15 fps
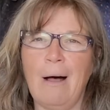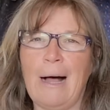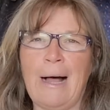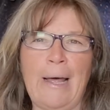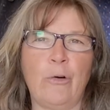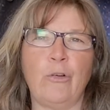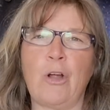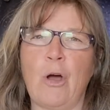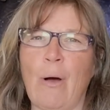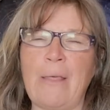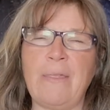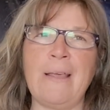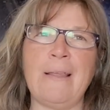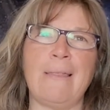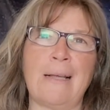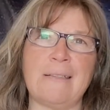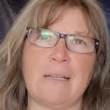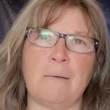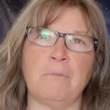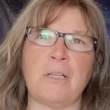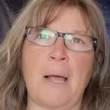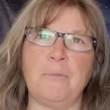I don't know. I think that
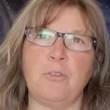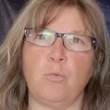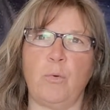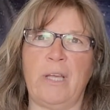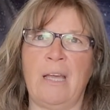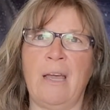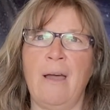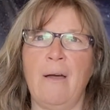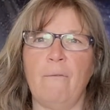sometimes we